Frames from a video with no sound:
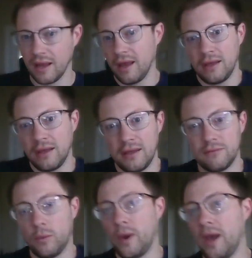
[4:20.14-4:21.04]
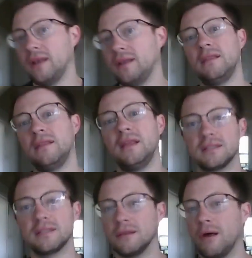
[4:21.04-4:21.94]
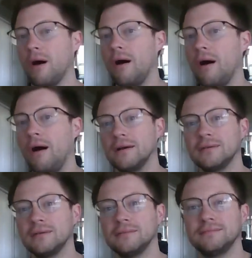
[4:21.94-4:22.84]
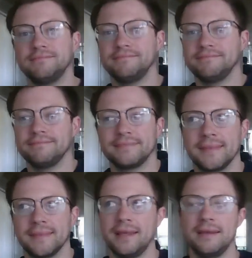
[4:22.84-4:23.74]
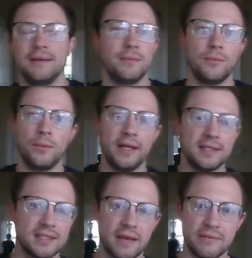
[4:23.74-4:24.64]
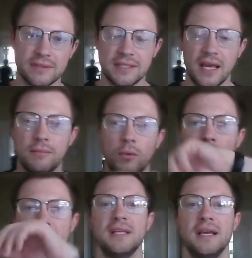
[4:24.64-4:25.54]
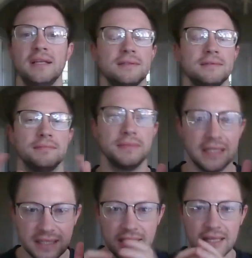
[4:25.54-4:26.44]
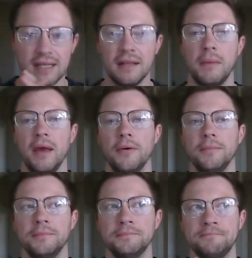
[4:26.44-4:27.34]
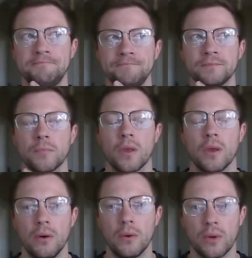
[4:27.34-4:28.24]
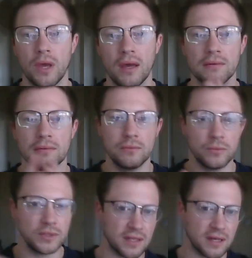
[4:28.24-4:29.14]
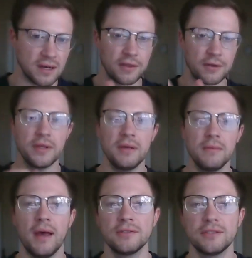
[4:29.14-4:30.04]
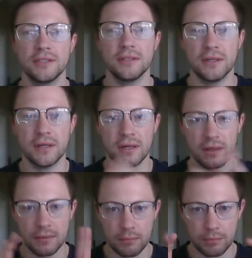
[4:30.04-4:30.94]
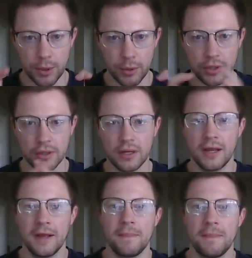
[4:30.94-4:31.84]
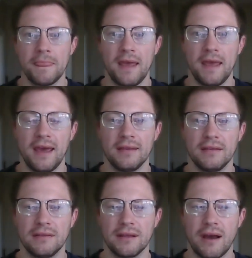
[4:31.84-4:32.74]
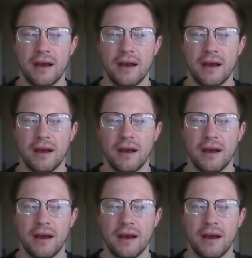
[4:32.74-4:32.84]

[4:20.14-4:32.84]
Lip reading: 10 more business days. He didn't get it in the mail. Okay, we sent another email to the broker, and the guy's like, yeah. Actually, we sent it on this date. It's like, okay,